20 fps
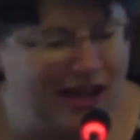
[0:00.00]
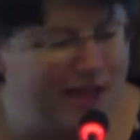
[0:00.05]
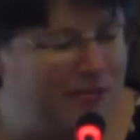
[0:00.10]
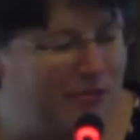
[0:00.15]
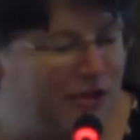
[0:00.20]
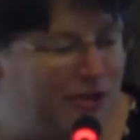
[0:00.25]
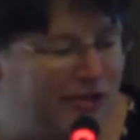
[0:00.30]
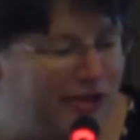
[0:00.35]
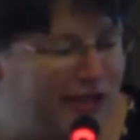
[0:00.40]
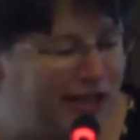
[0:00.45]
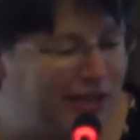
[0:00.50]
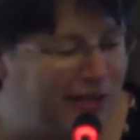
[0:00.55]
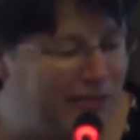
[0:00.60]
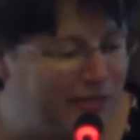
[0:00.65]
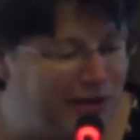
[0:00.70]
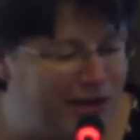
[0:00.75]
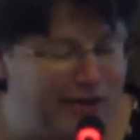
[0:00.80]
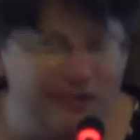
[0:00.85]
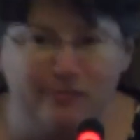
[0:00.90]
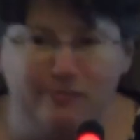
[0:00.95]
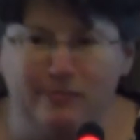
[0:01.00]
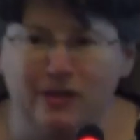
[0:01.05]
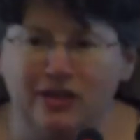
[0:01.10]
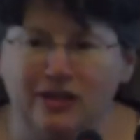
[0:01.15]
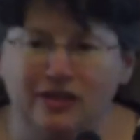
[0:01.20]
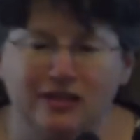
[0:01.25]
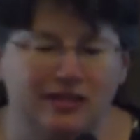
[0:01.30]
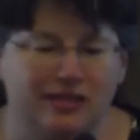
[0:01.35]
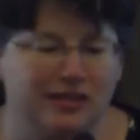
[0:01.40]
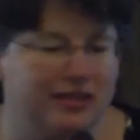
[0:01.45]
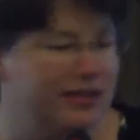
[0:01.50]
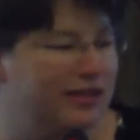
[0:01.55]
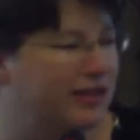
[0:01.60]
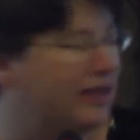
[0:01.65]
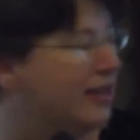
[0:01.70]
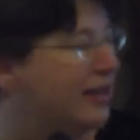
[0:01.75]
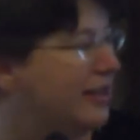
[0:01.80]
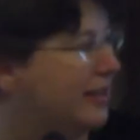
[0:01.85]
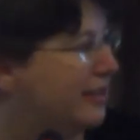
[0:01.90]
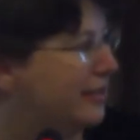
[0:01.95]
I'm going to keep my remarks,
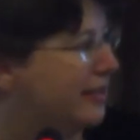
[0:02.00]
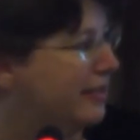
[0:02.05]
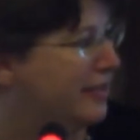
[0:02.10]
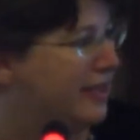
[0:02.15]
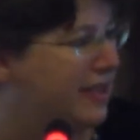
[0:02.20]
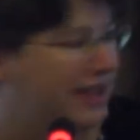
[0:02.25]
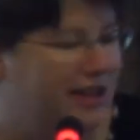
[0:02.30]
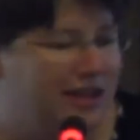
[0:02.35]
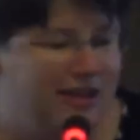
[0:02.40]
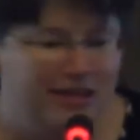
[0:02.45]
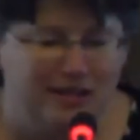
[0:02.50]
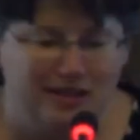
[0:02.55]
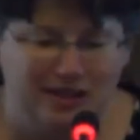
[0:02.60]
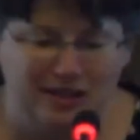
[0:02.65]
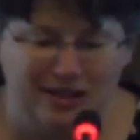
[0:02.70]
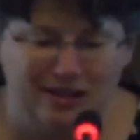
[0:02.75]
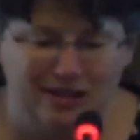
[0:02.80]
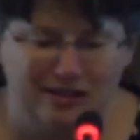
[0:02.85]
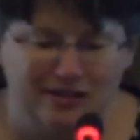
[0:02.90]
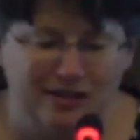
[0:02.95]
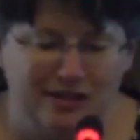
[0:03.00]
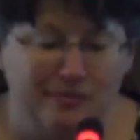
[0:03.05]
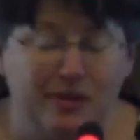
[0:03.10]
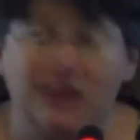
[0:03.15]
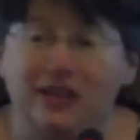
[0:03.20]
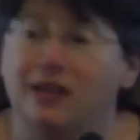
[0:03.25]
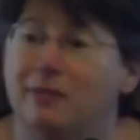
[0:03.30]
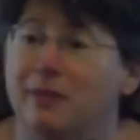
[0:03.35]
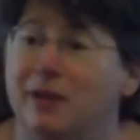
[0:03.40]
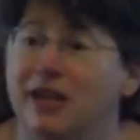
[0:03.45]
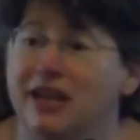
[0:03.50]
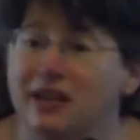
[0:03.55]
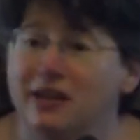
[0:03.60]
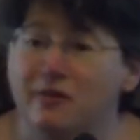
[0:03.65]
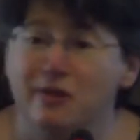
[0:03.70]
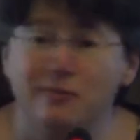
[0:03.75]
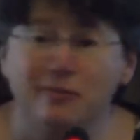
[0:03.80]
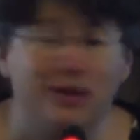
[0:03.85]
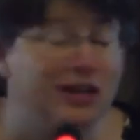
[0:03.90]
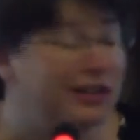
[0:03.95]
I'm not going to make any
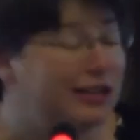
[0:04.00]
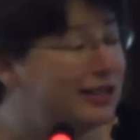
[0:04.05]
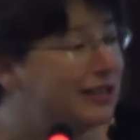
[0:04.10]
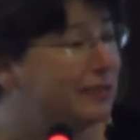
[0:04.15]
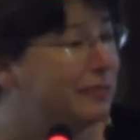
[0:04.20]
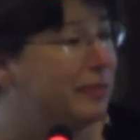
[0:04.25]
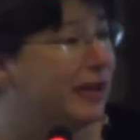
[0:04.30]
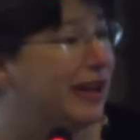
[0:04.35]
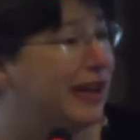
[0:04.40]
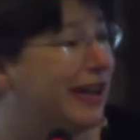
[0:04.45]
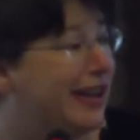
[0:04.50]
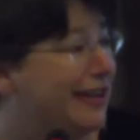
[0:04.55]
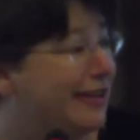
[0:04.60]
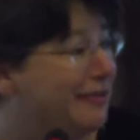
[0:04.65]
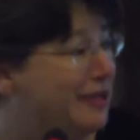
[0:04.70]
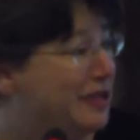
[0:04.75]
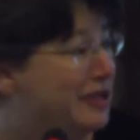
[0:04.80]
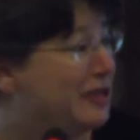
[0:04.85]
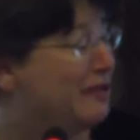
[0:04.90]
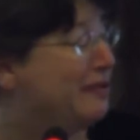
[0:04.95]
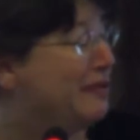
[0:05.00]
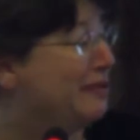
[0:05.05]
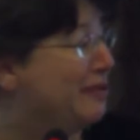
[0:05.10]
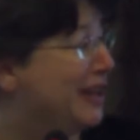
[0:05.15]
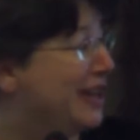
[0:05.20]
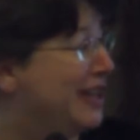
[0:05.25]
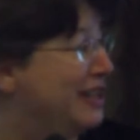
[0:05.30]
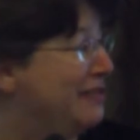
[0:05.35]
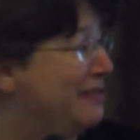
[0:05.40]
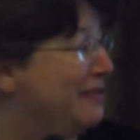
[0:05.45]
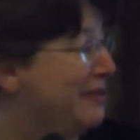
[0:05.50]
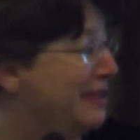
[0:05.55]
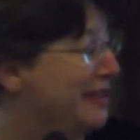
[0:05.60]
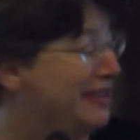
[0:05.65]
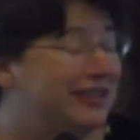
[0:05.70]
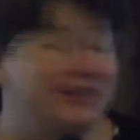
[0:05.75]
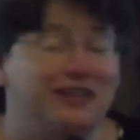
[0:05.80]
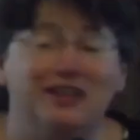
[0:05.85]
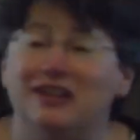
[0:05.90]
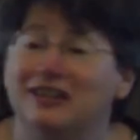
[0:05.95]
remarks, but I reserve the right to
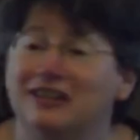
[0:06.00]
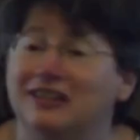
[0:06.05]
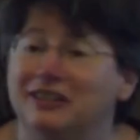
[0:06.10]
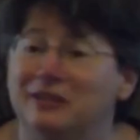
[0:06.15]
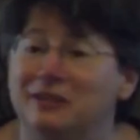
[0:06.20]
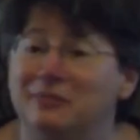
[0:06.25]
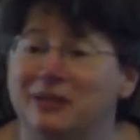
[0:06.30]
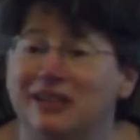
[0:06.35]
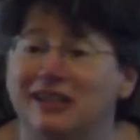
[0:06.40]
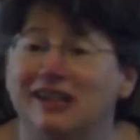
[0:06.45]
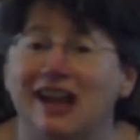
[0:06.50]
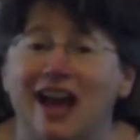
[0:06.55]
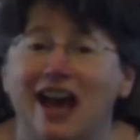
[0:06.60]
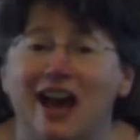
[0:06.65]
talk a little bit